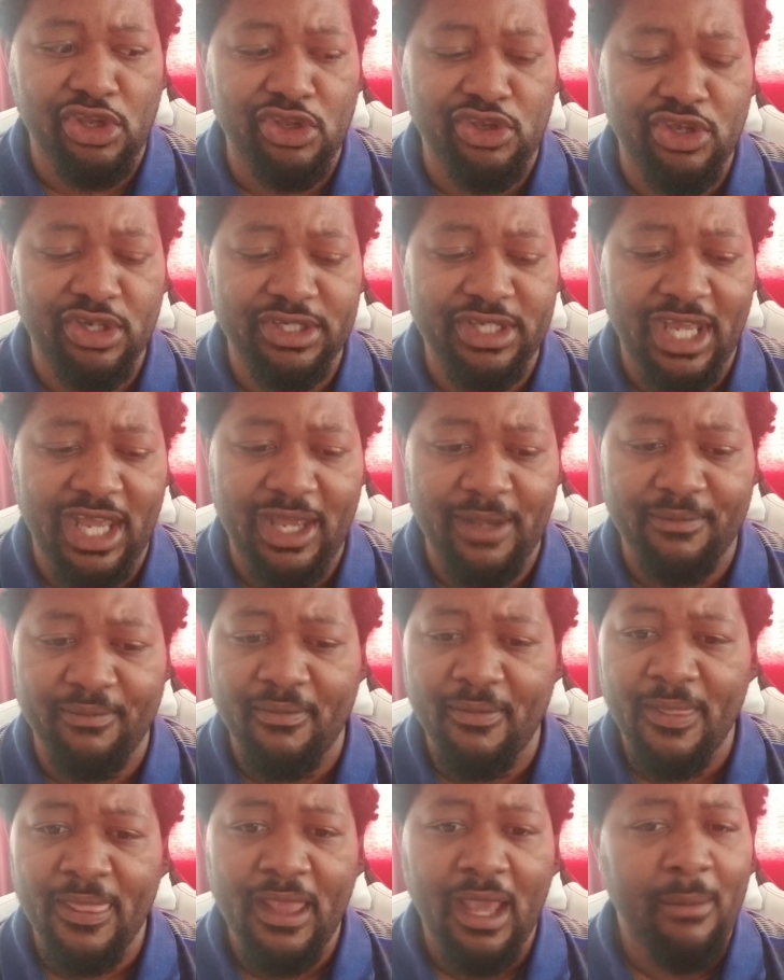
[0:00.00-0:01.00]
good time,
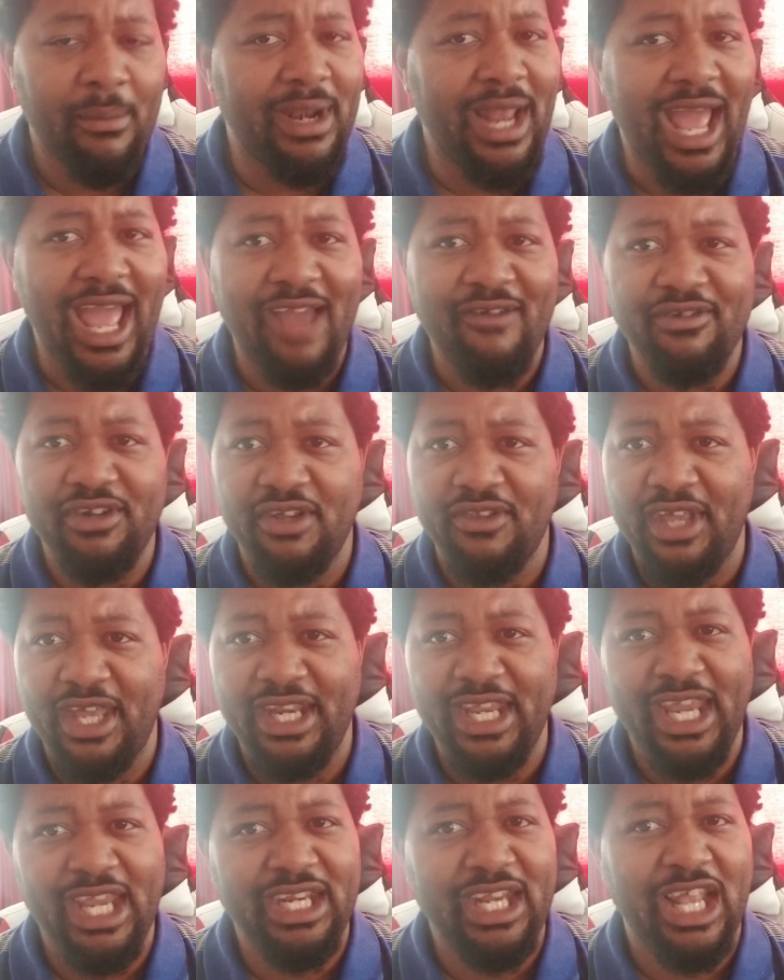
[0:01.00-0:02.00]
but I haven't done
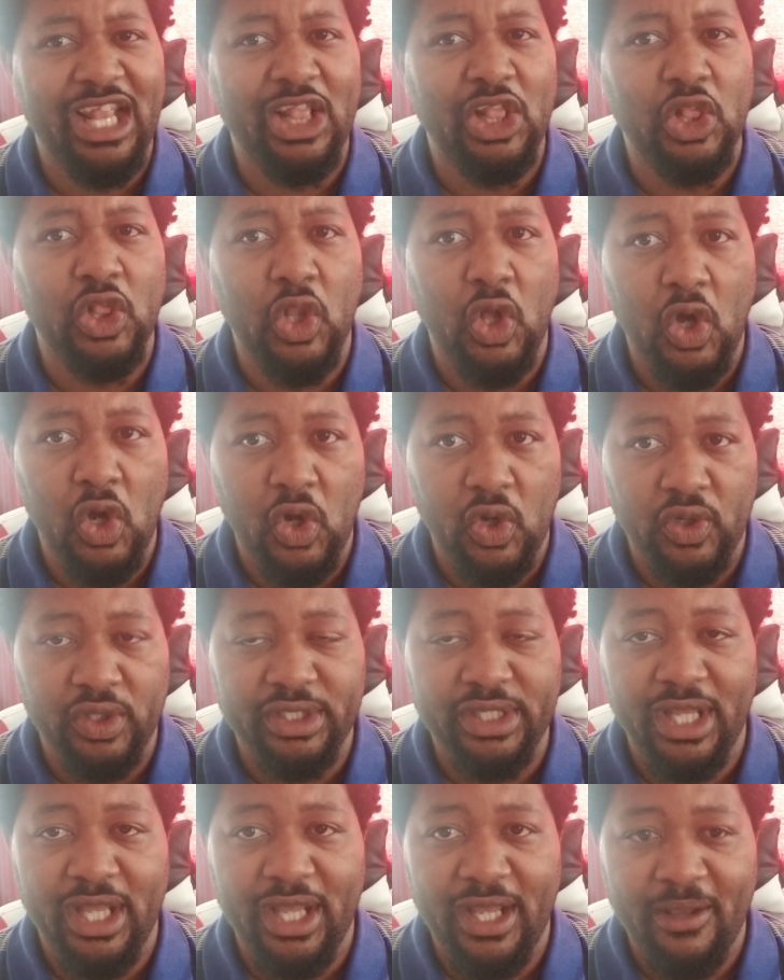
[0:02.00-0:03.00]
that in a long
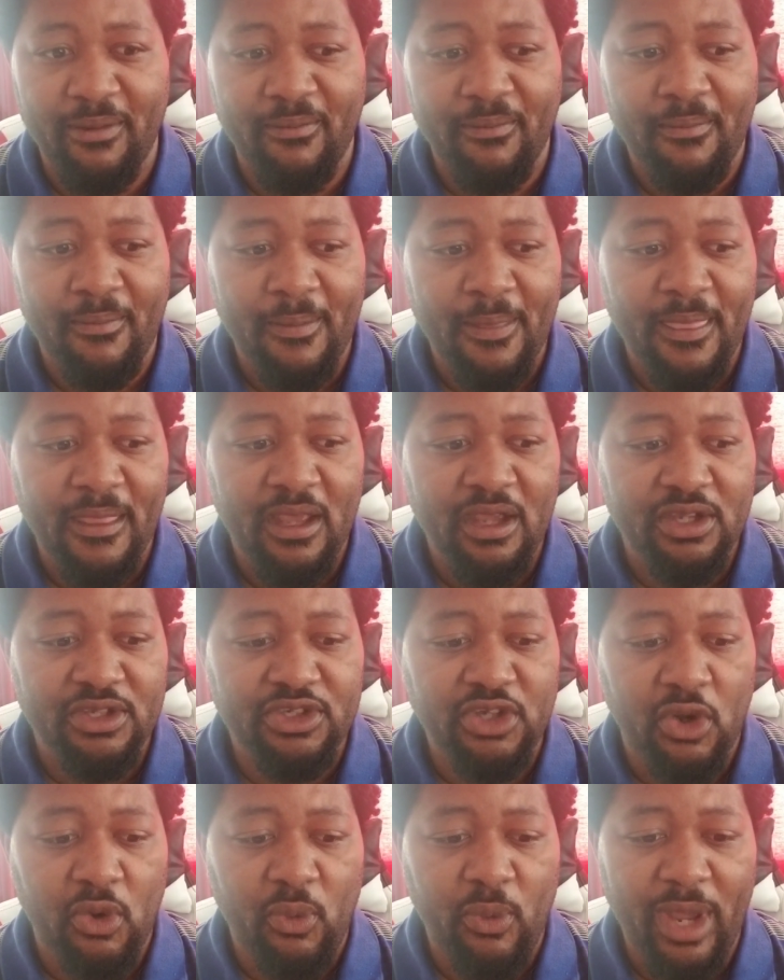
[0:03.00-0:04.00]
time.
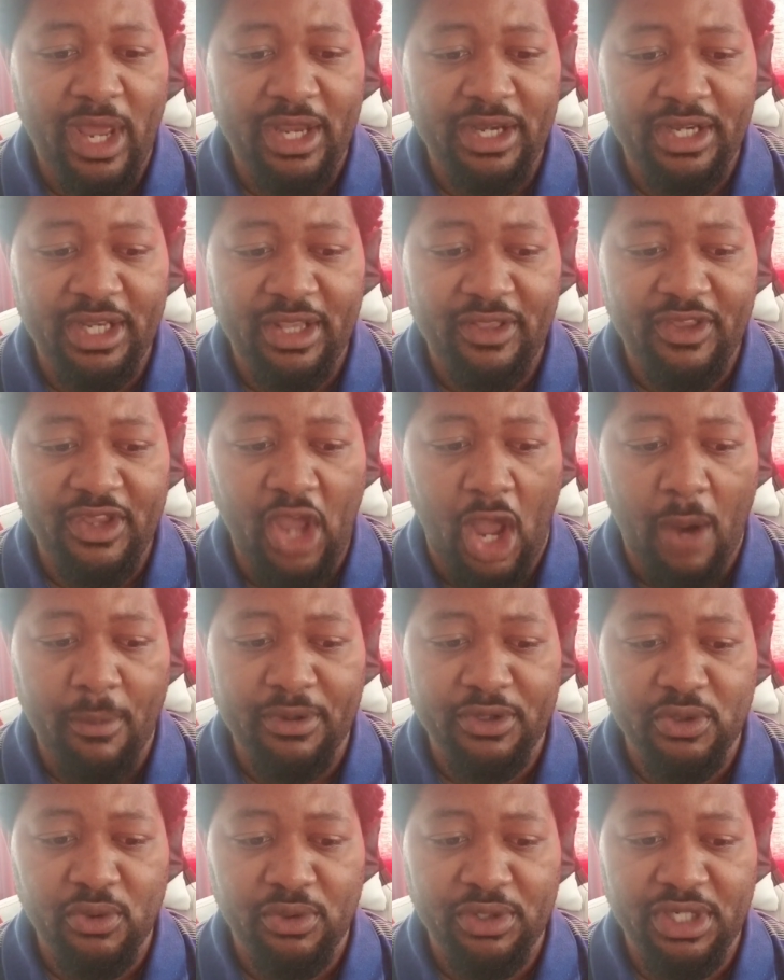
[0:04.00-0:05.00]
So when the
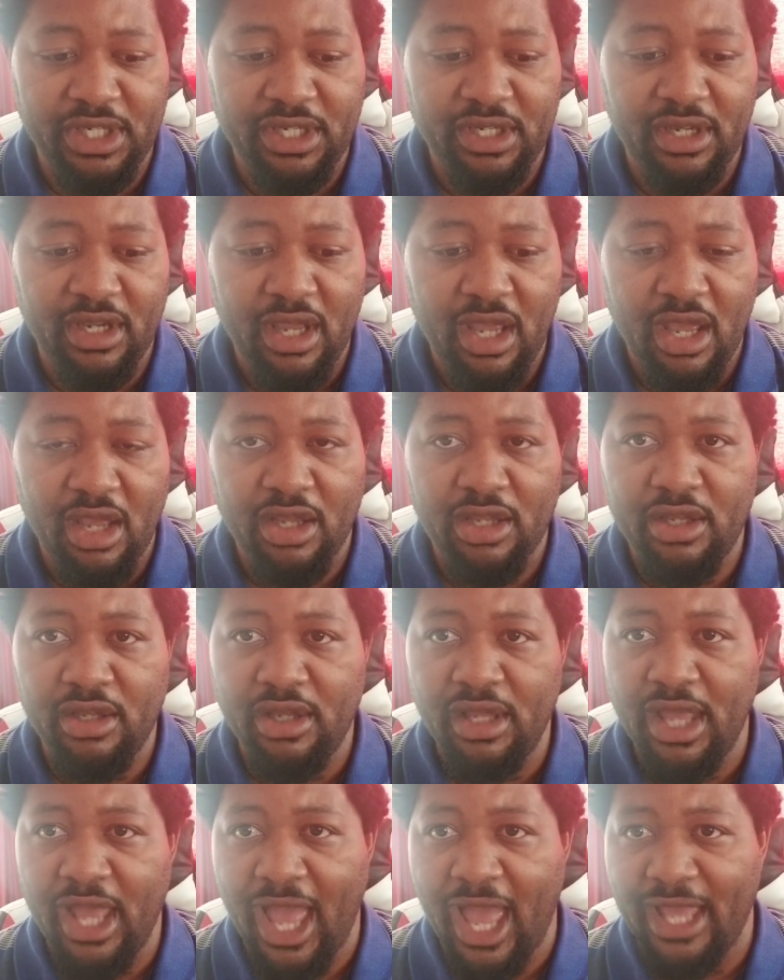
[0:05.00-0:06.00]
opportunity
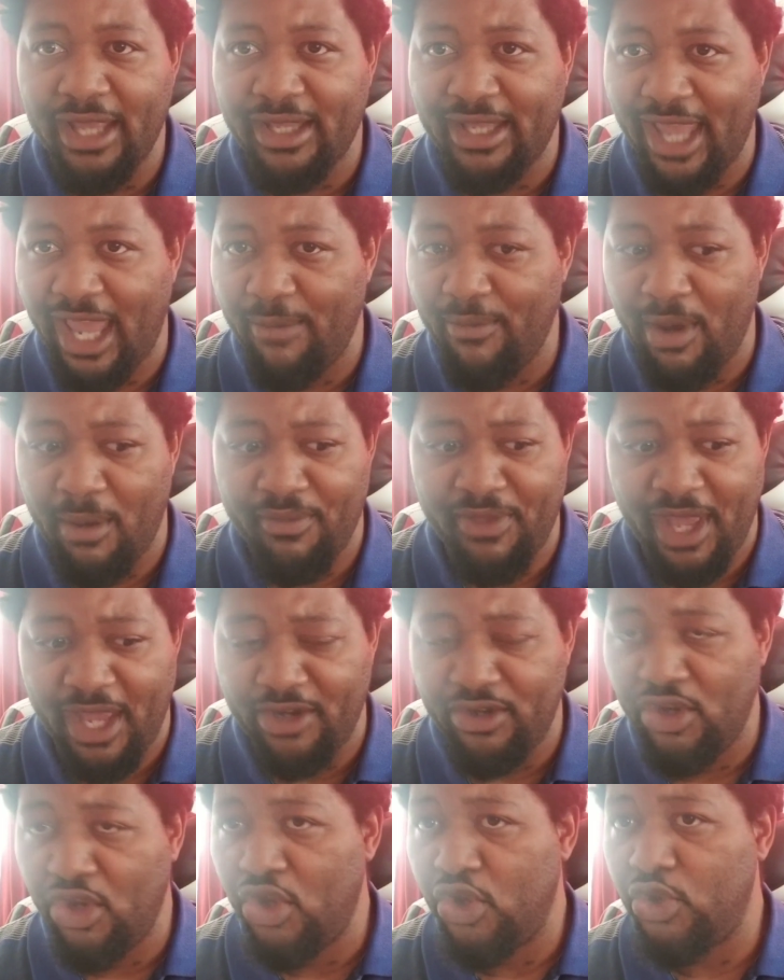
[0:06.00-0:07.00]
came up
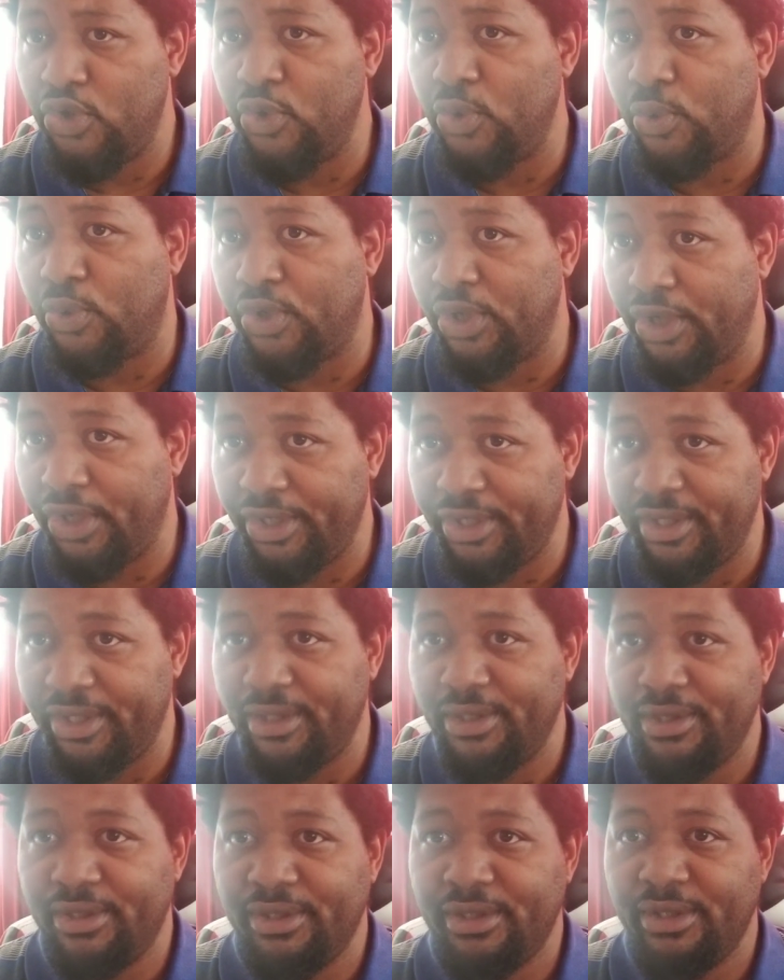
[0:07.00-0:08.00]
that you could
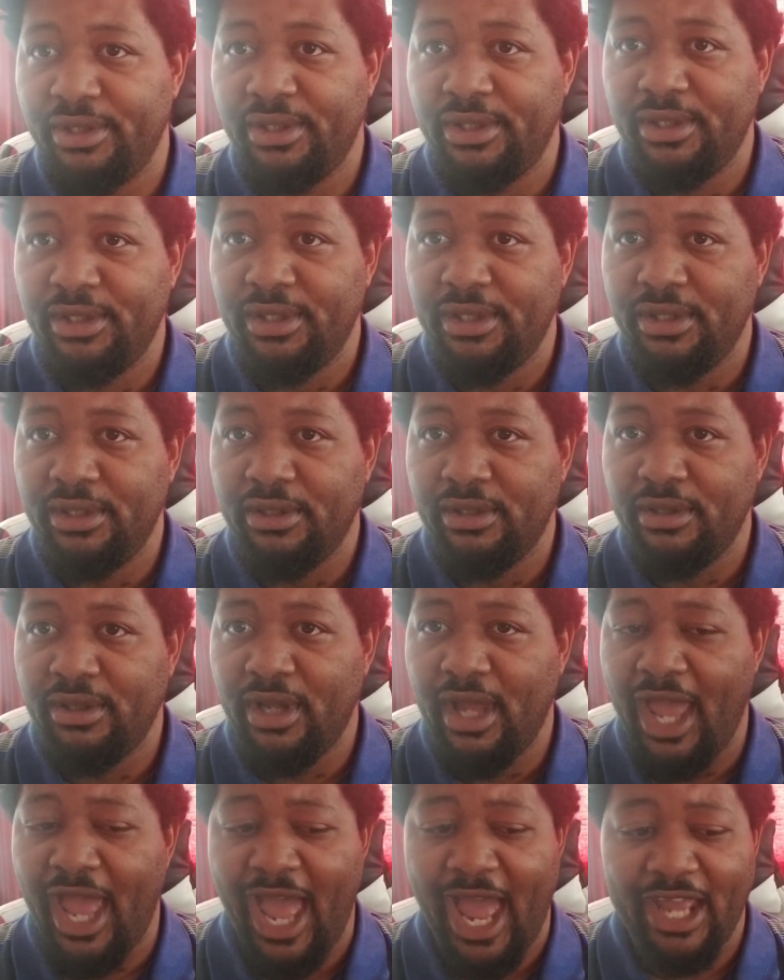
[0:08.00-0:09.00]

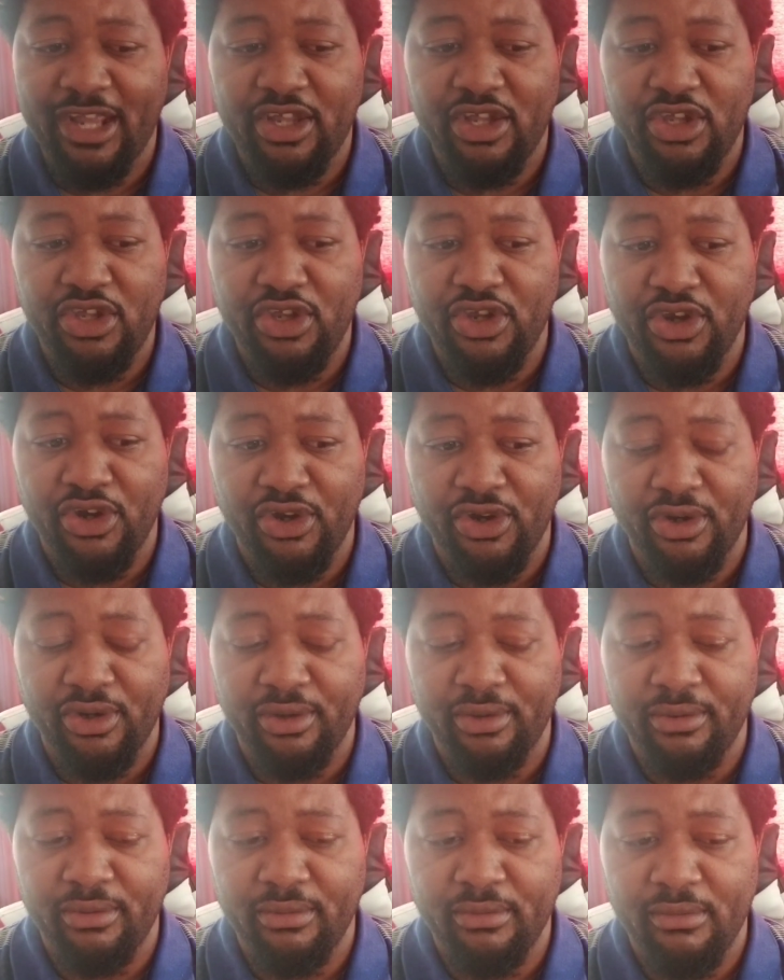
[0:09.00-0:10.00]
hack your
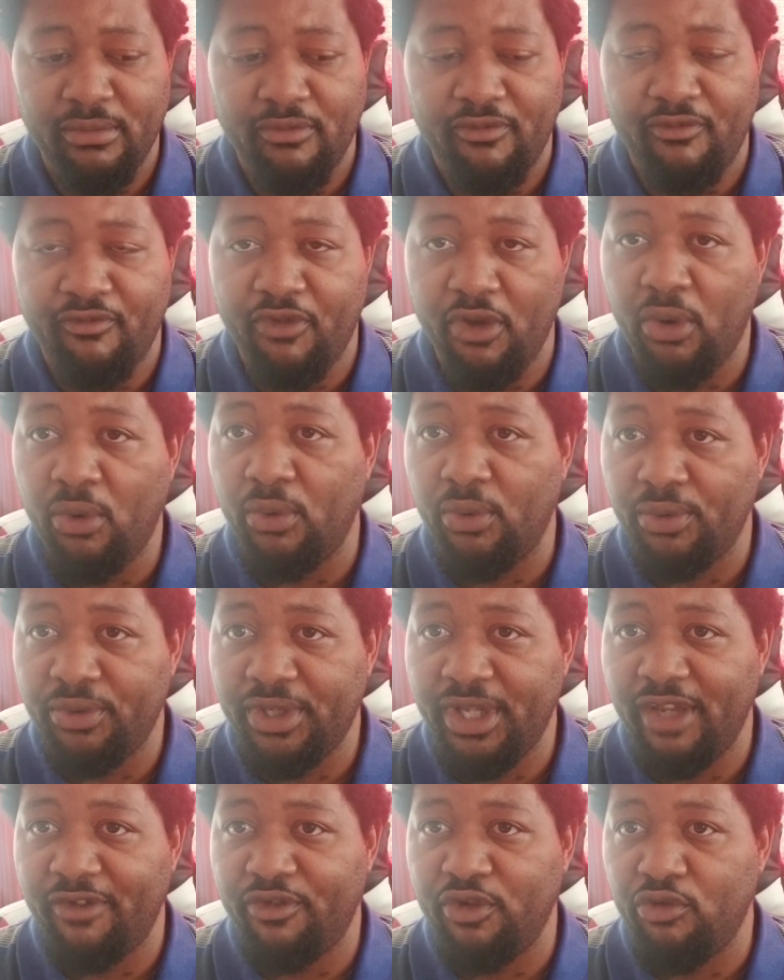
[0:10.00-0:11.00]
Fold
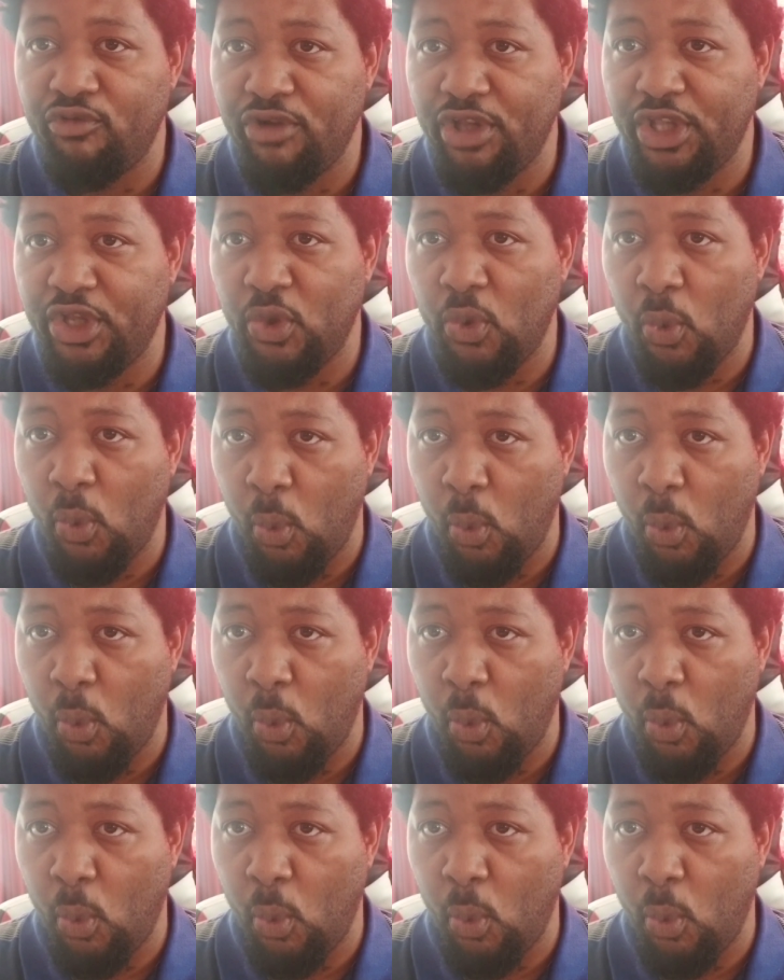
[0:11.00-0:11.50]
if you really